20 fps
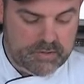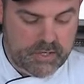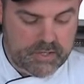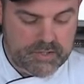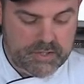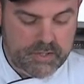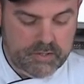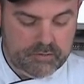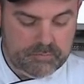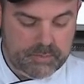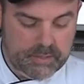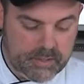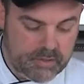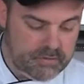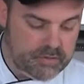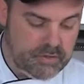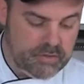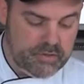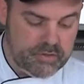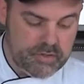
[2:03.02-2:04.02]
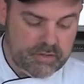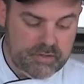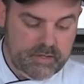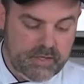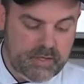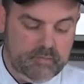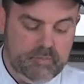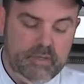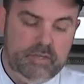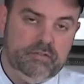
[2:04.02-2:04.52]
a sachet is because they usually
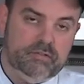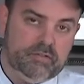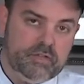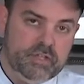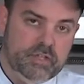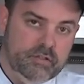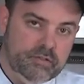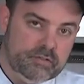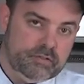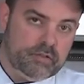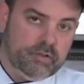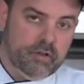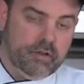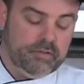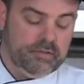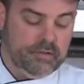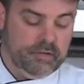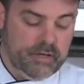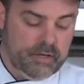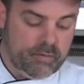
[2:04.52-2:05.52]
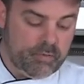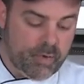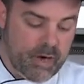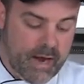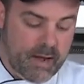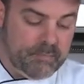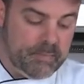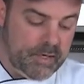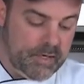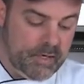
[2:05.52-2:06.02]
take a piece of cheesecloth and they
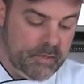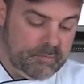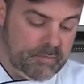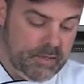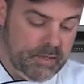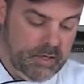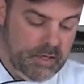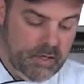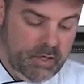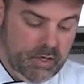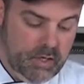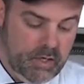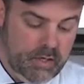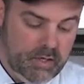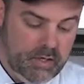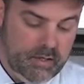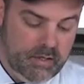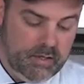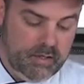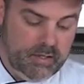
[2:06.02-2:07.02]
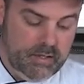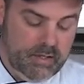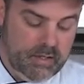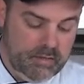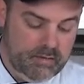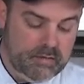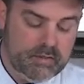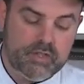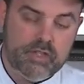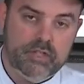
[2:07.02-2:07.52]
wrap it up
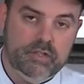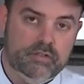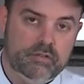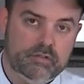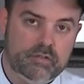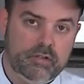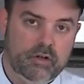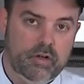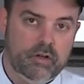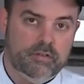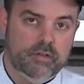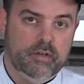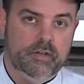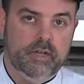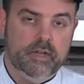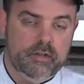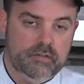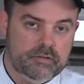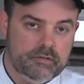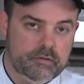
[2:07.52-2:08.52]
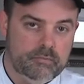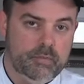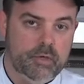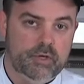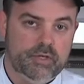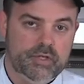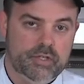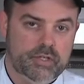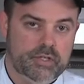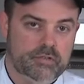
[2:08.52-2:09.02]
in the cheesecloth and then
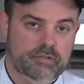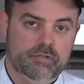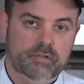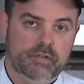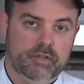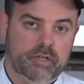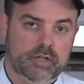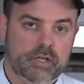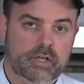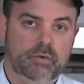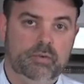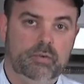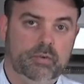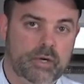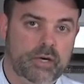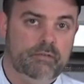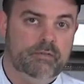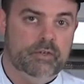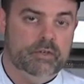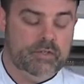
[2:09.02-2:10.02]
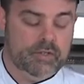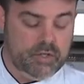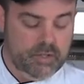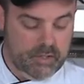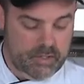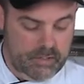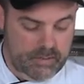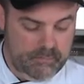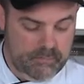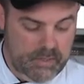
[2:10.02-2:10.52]
submerge it into the liquid whenever it's
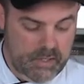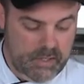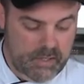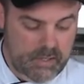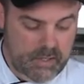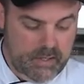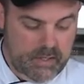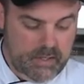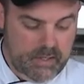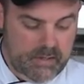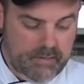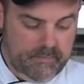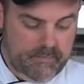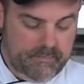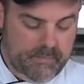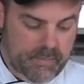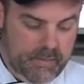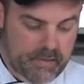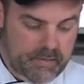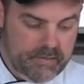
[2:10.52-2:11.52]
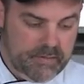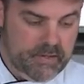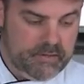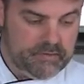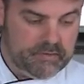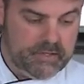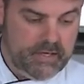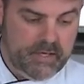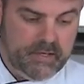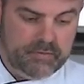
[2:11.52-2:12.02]
cooking. In
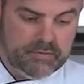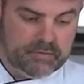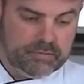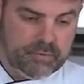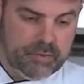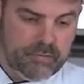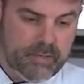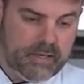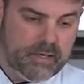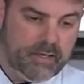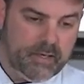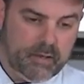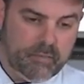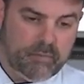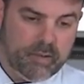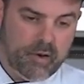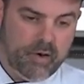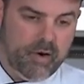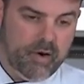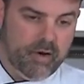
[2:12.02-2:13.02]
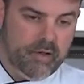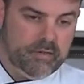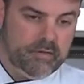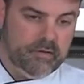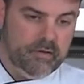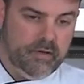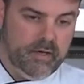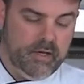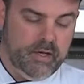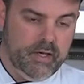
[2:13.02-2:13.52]
this case we're making a
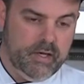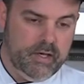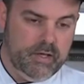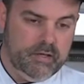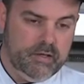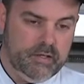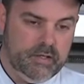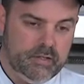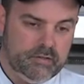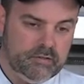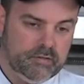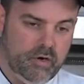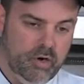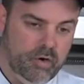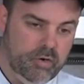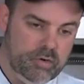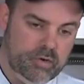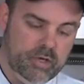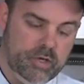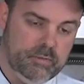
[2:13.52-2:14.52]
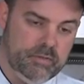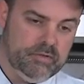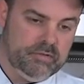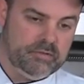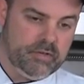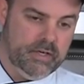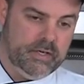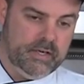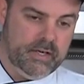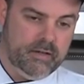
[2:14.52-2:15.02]
broth and it's all going to be
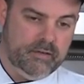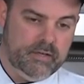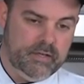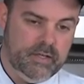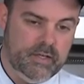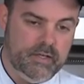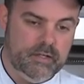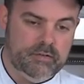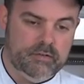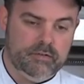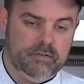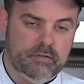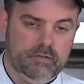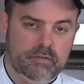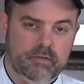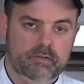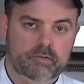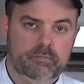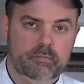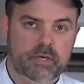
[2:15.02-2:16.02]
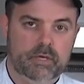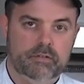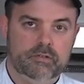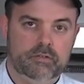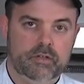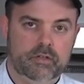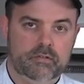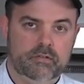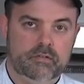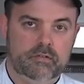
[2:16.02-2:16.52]
strained out in the end, so it doesn't make
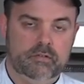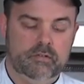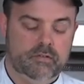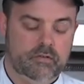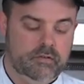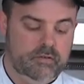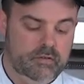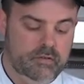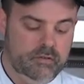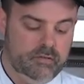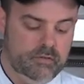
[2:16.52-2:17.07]
sense to